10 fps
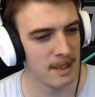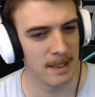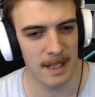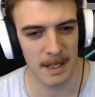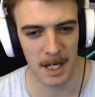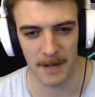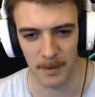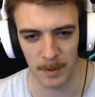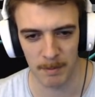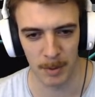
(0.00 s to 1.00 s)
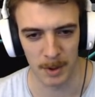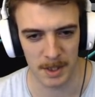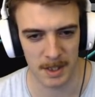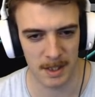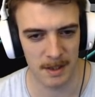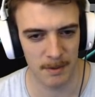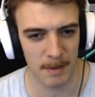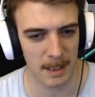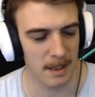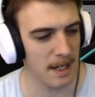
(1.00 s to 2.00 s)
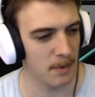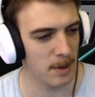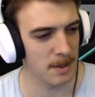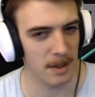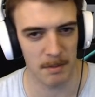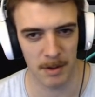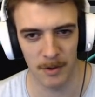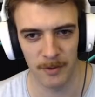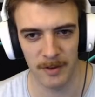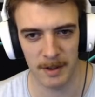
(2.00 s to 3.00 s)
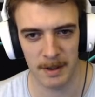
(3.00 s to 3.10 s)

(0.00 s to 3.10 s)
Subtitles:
There you have it, we bust. Make a $91 profit.